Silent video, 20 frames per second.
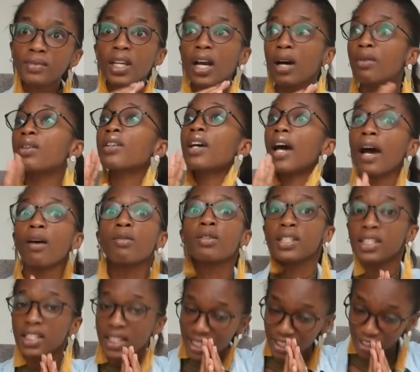I
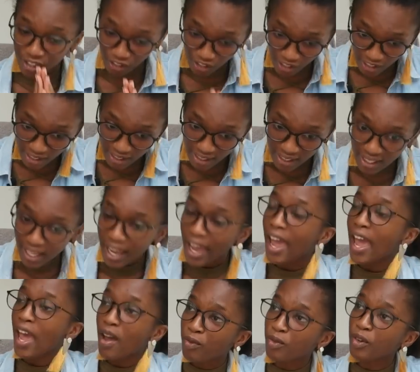was legit
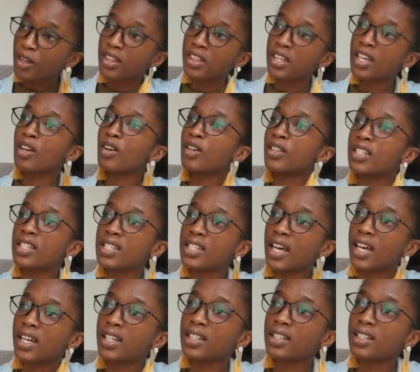everything on the
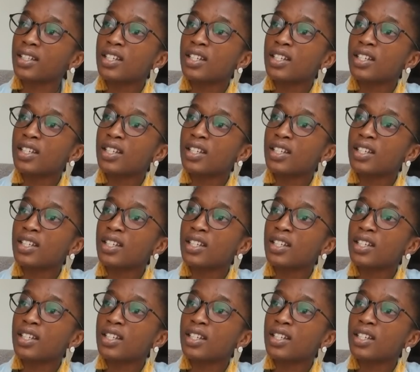side.